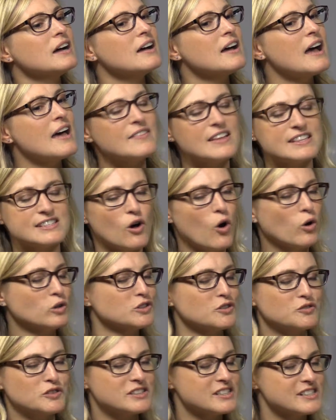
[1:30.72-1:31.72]
and that's a whole
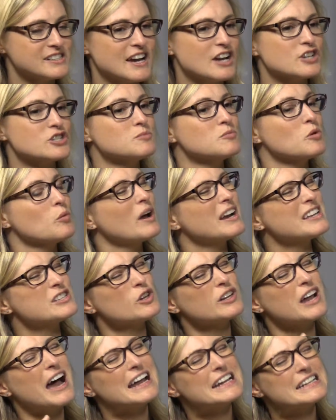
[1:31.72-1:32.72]
different discussion, but while it's
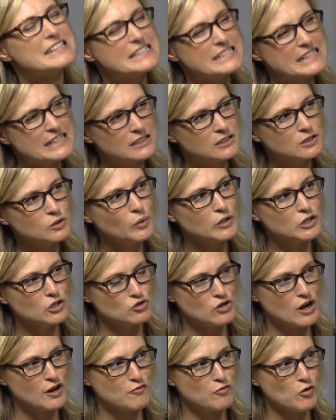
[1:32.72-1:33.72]
not ideal when you're
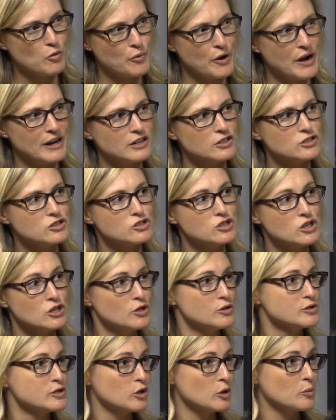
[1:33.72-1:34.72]
trying to fall pregnant to
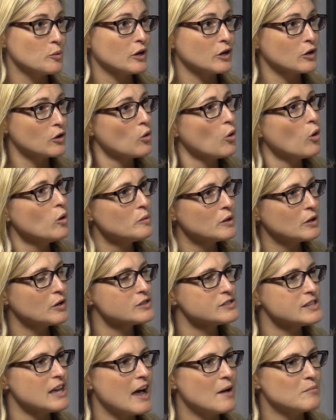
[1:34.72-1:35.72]
use a lubricant at all,
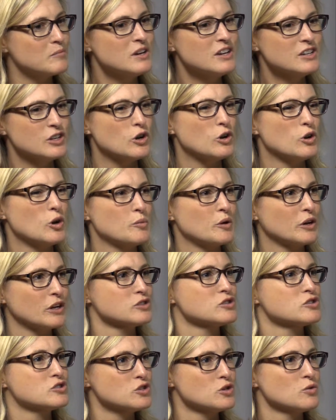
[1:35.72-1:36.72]
because
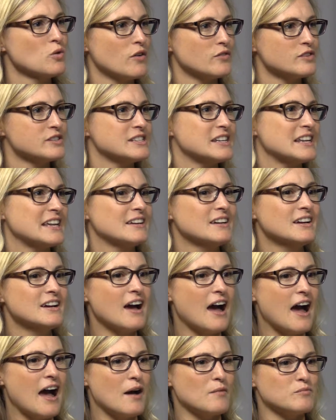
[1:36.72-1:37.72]
lubricants do obviously
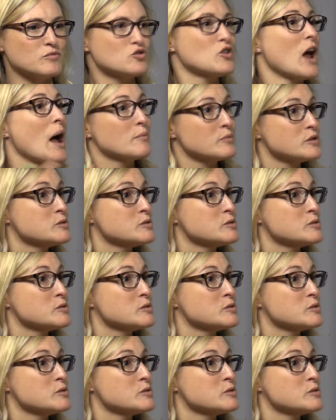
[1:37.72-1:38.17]
trap